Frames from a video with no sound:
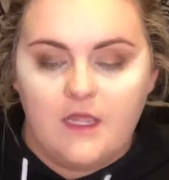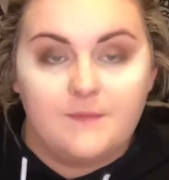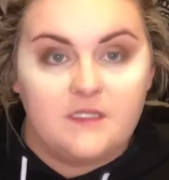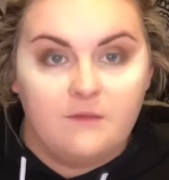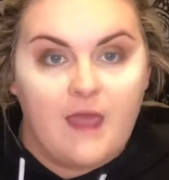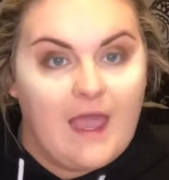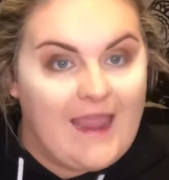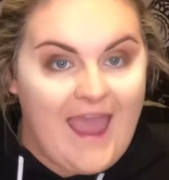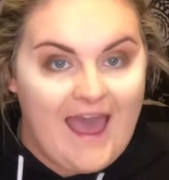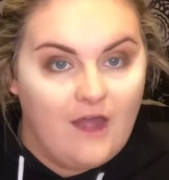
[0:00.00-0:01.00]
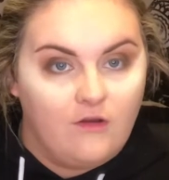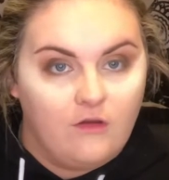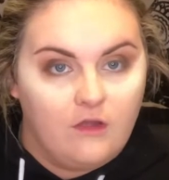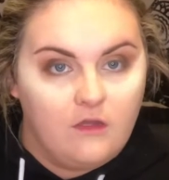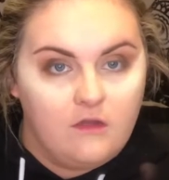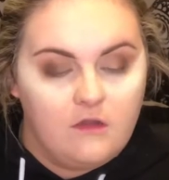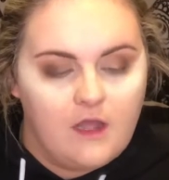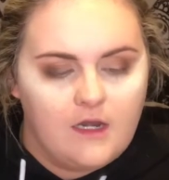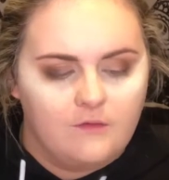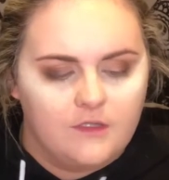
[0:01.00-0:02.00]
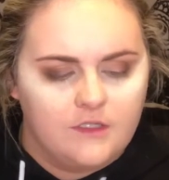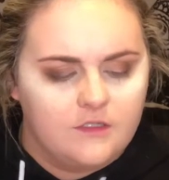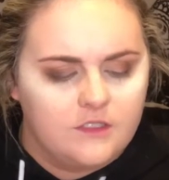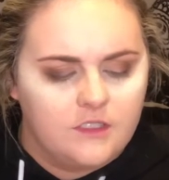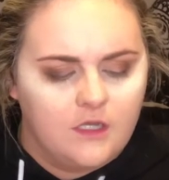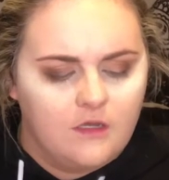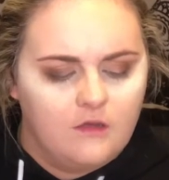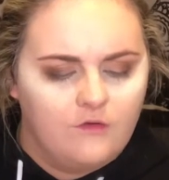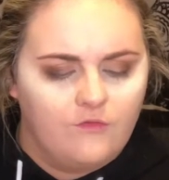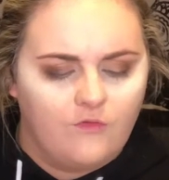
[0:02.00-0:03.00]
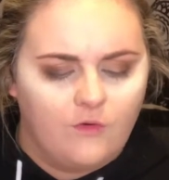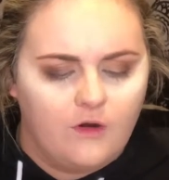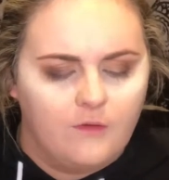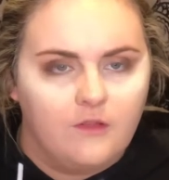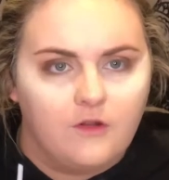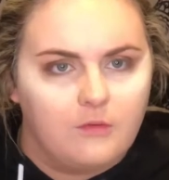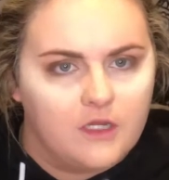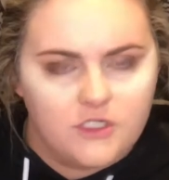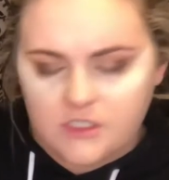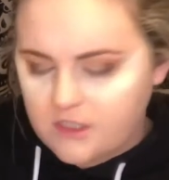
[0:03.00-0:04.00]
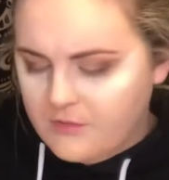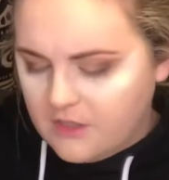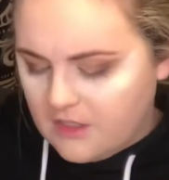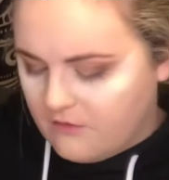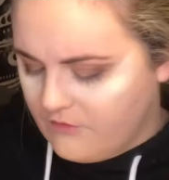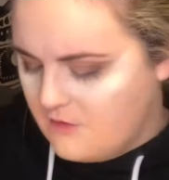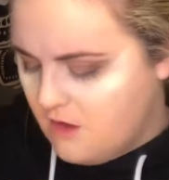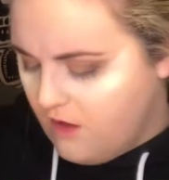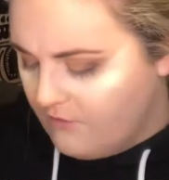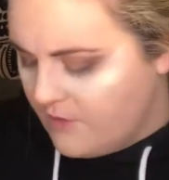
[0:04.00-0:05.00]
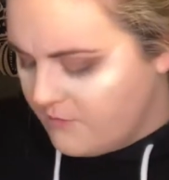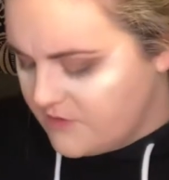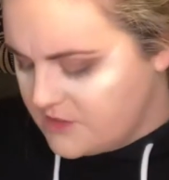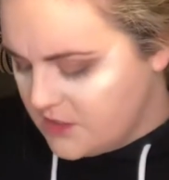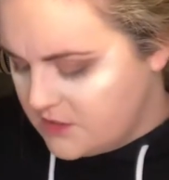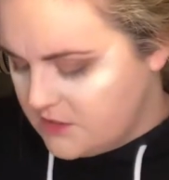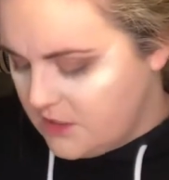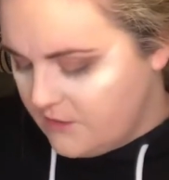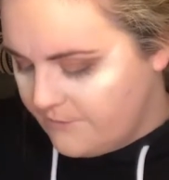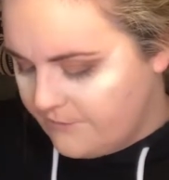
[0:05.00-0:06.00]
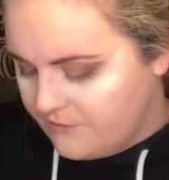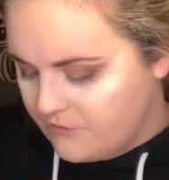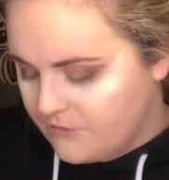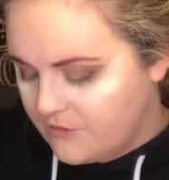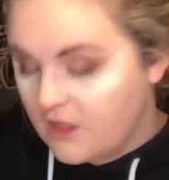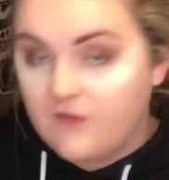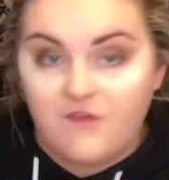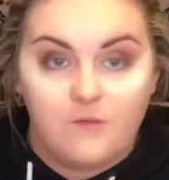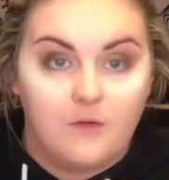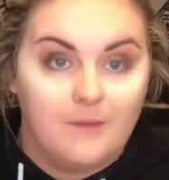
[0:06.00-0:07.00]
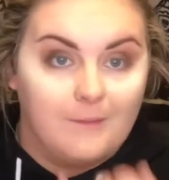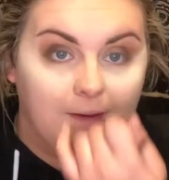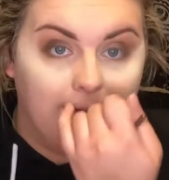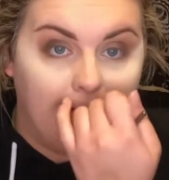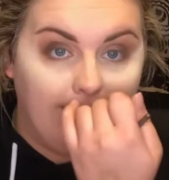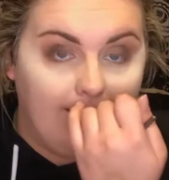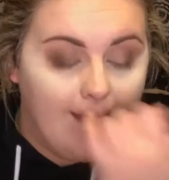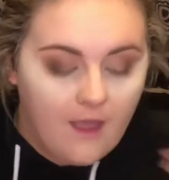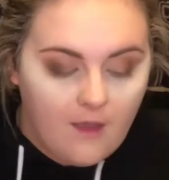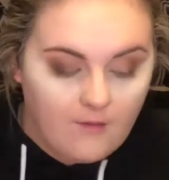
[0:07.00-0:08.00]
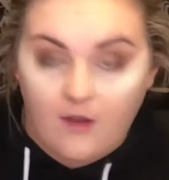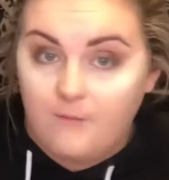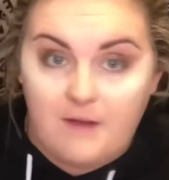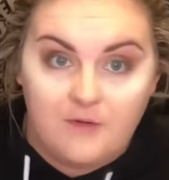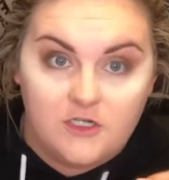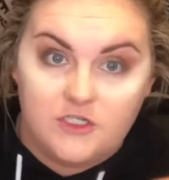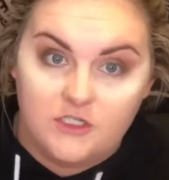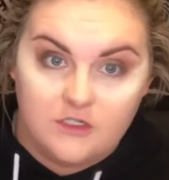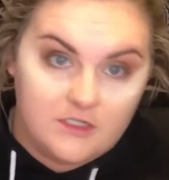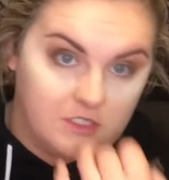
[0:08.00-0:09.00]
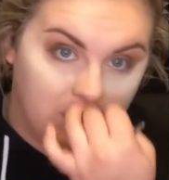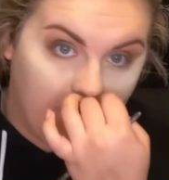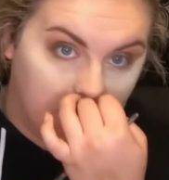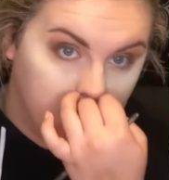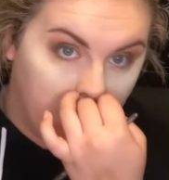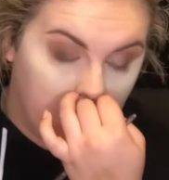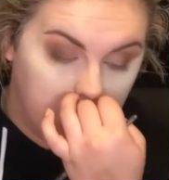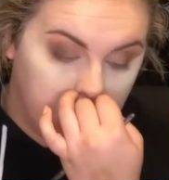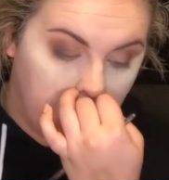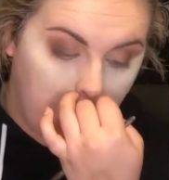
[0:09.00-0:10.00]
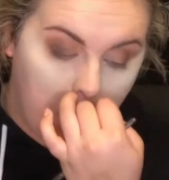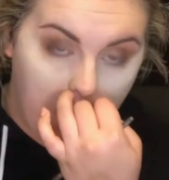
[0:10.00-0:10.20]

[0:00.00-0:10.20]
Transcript: Ipsy bag add-on, and it was 4 little brushes, I believe, from Vasanti, if I'm remembering correctly. My brushes are such a hodgepodge.